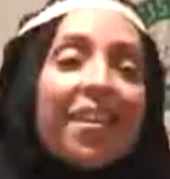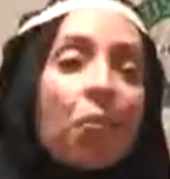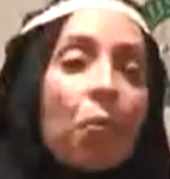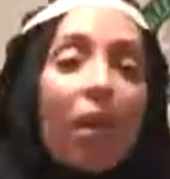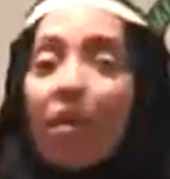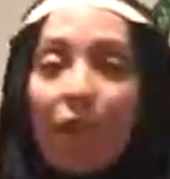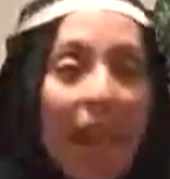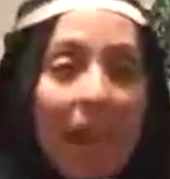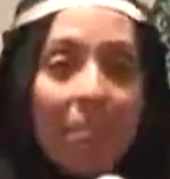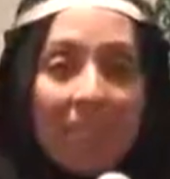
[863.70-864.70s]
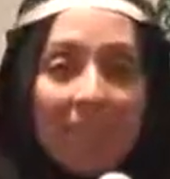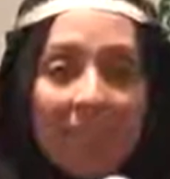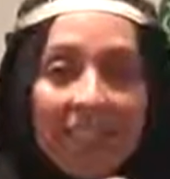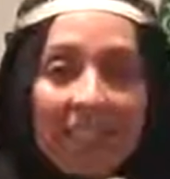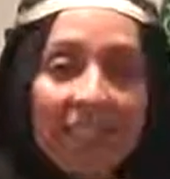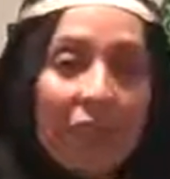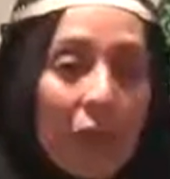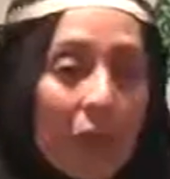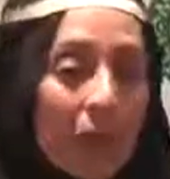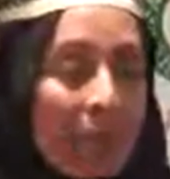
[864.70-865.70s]
whatever happened, you
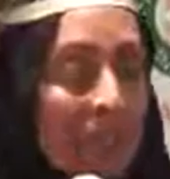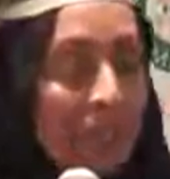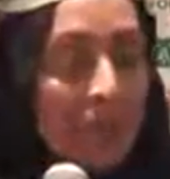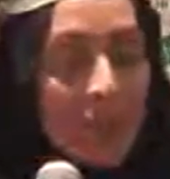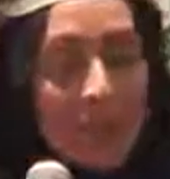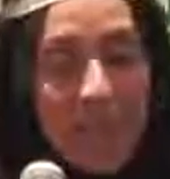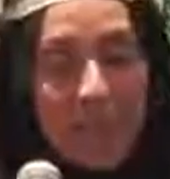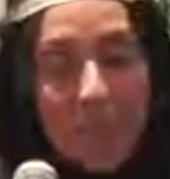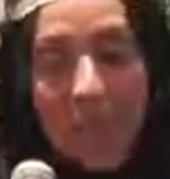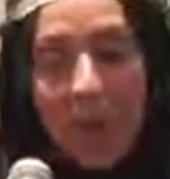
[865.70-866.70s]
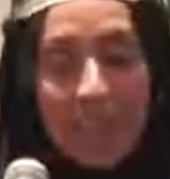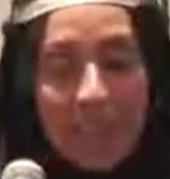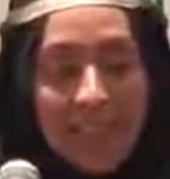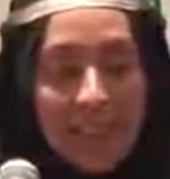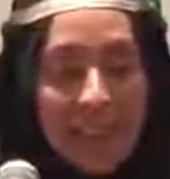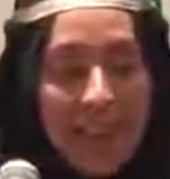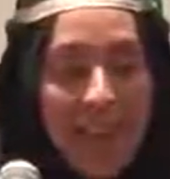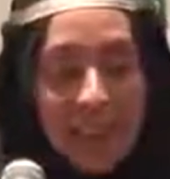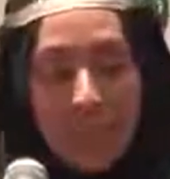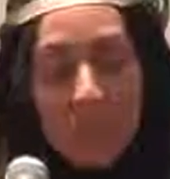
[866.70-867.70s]
know, they were on
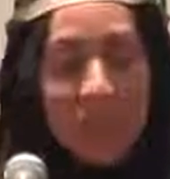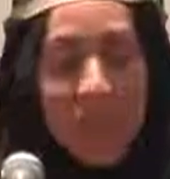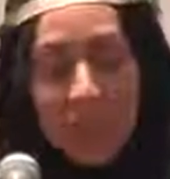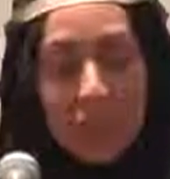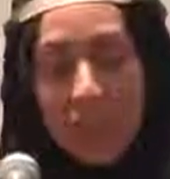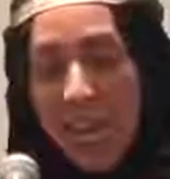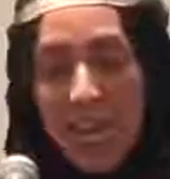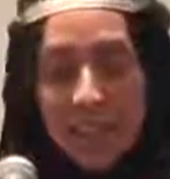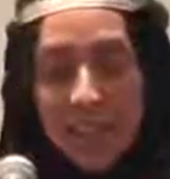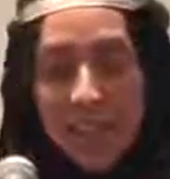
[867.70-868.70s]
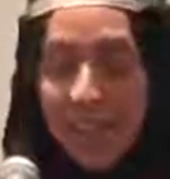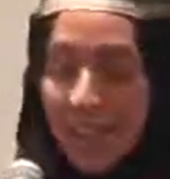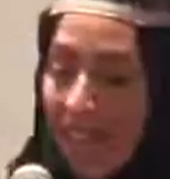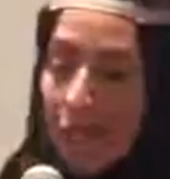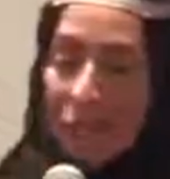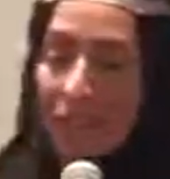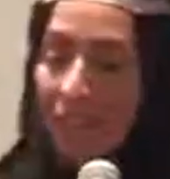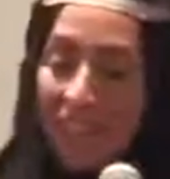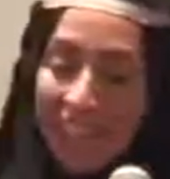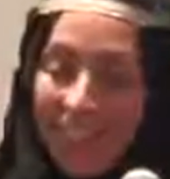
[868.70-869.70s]
Arab Standard Time, and I was
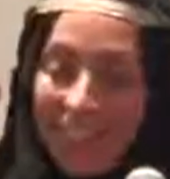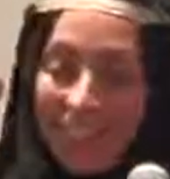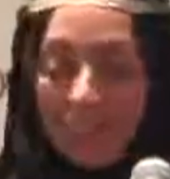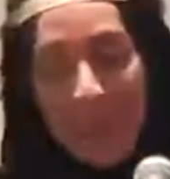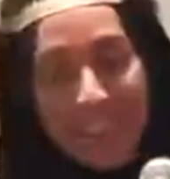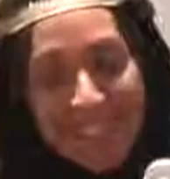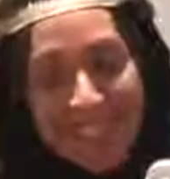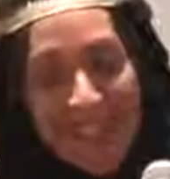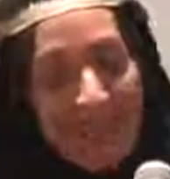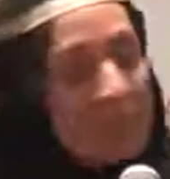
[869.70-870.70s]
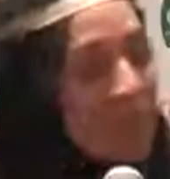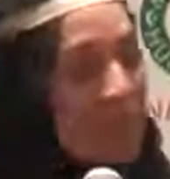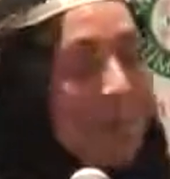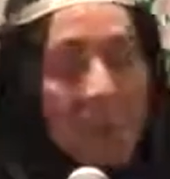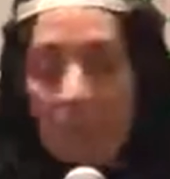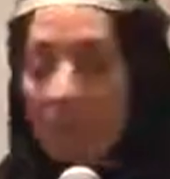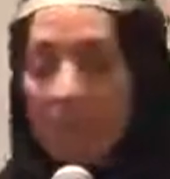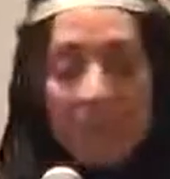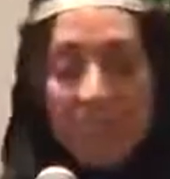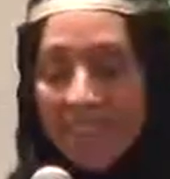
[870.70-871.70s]
on my time. Somehow we
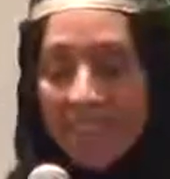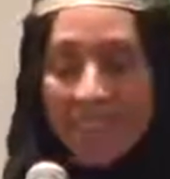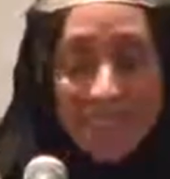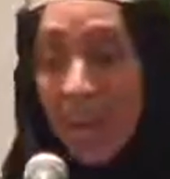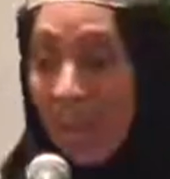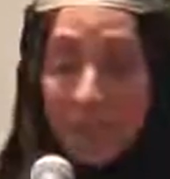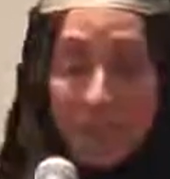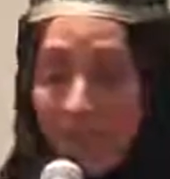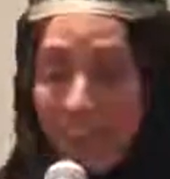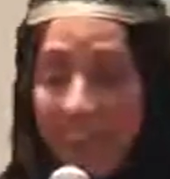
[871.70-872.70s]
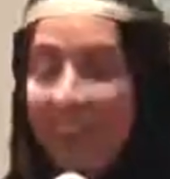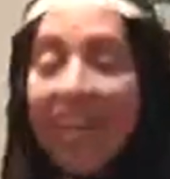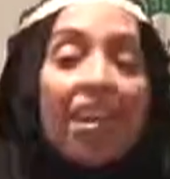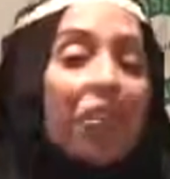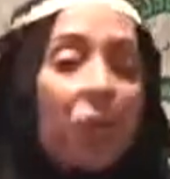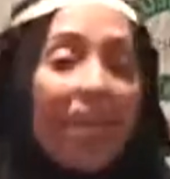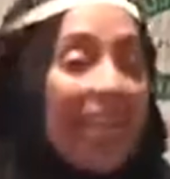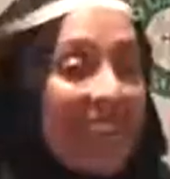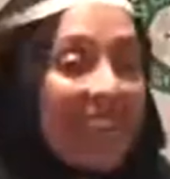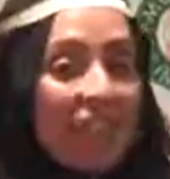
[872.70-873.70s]
missed timing, so I
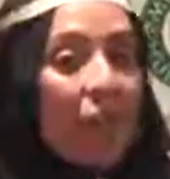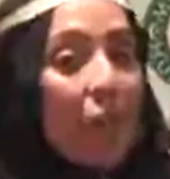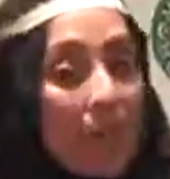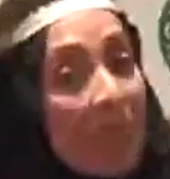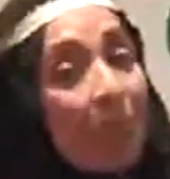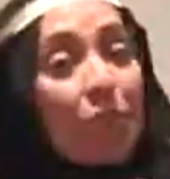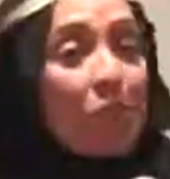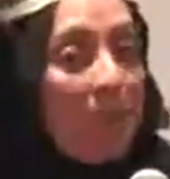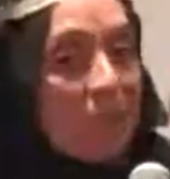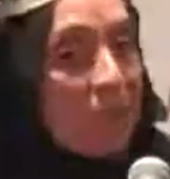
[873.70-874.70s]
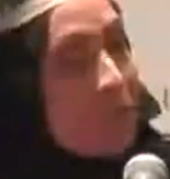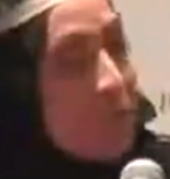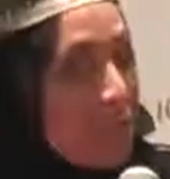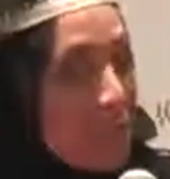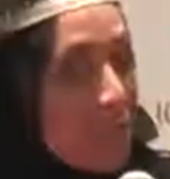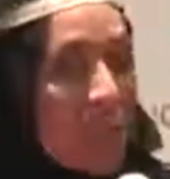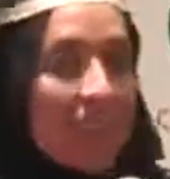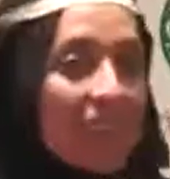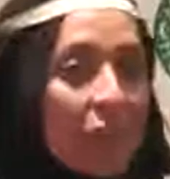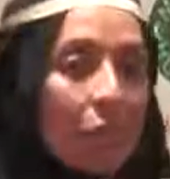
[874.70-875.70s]
didn't get to go with them to the masjid for
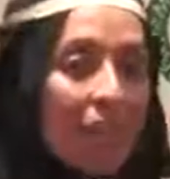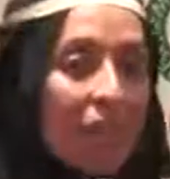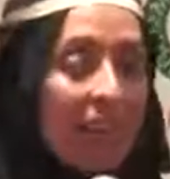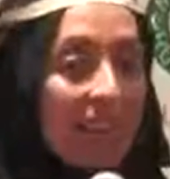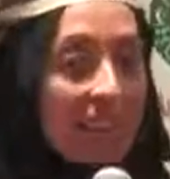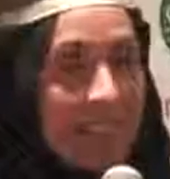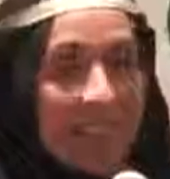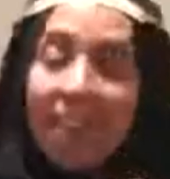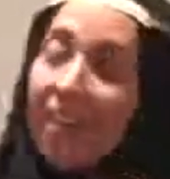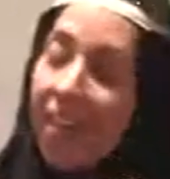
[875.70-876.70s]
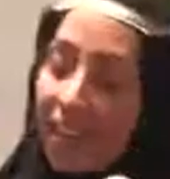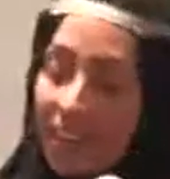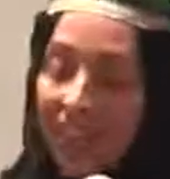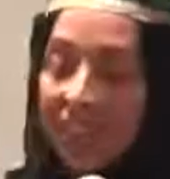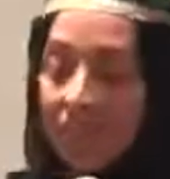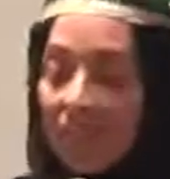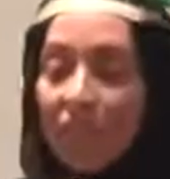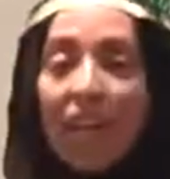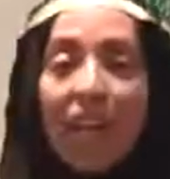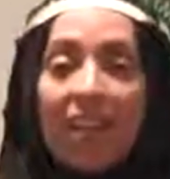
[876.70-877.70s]
Jummah to do my shahada. And I did my
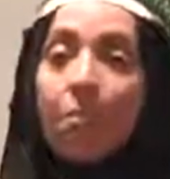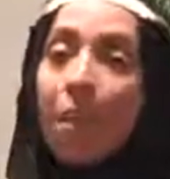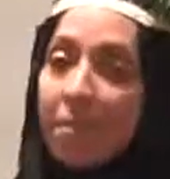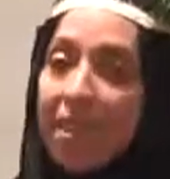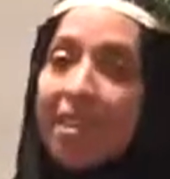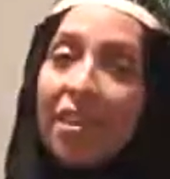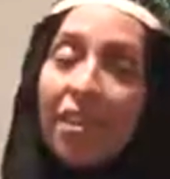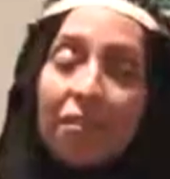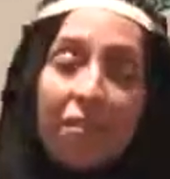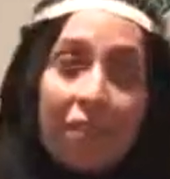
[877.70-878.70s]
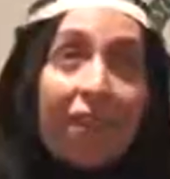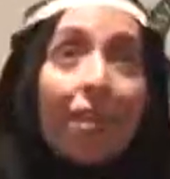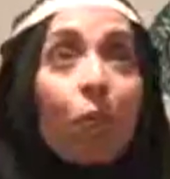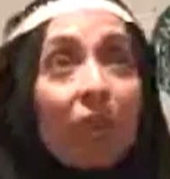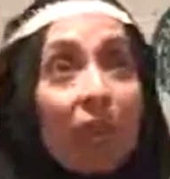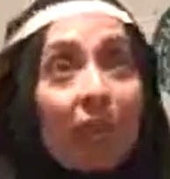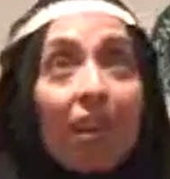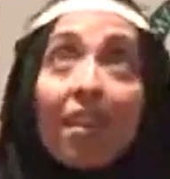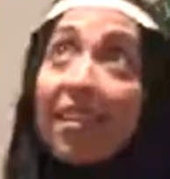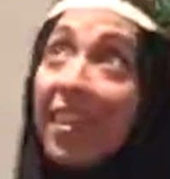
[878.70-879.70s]
shahada by myself with
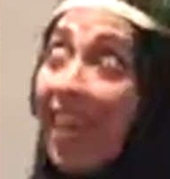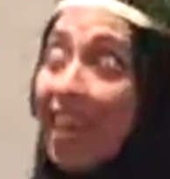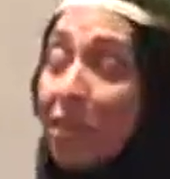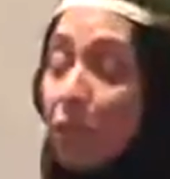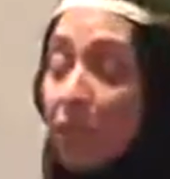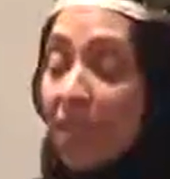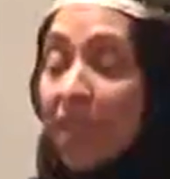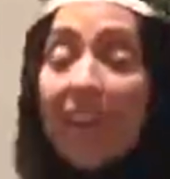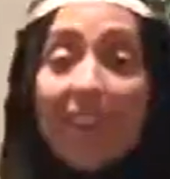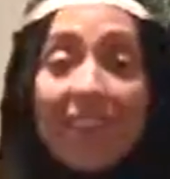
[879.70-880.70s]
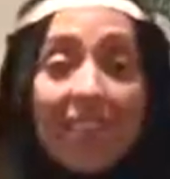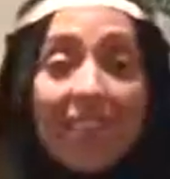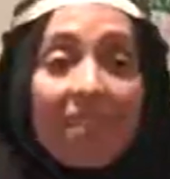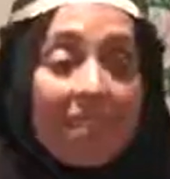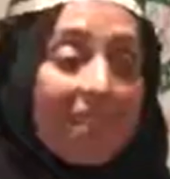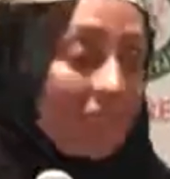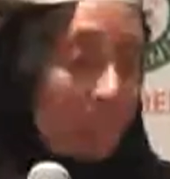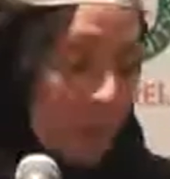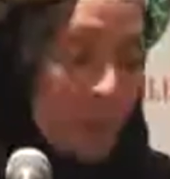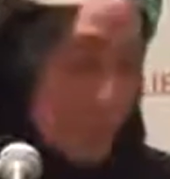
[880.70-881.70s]
Allah, the angels, and
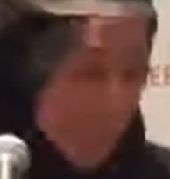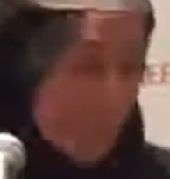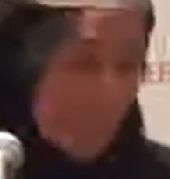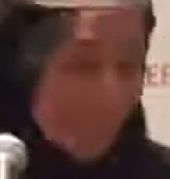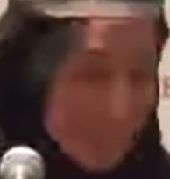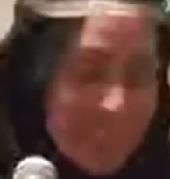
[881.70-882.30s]
my computer.